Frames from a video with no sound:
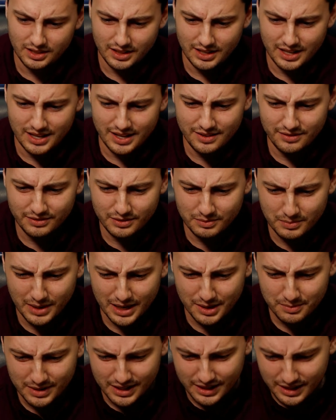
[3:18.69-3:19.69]
he even
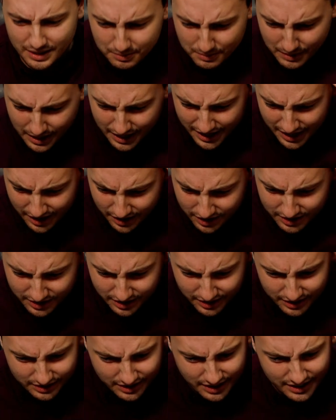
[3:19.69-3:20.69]
made me get my hair
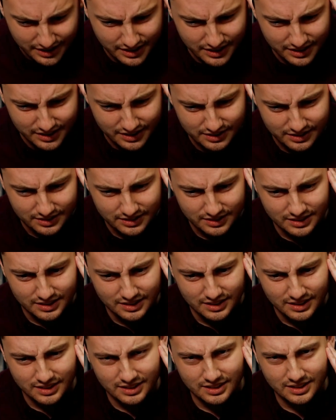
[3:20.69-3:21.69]
cut like his.
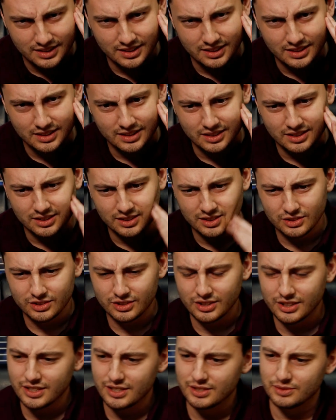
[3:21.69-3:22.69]

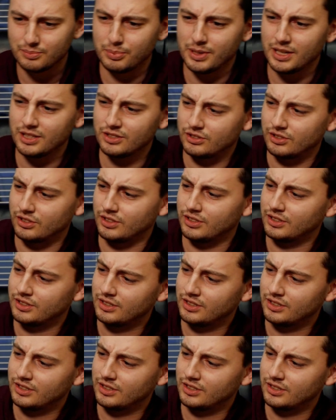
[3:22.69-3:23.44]
Look at this picture.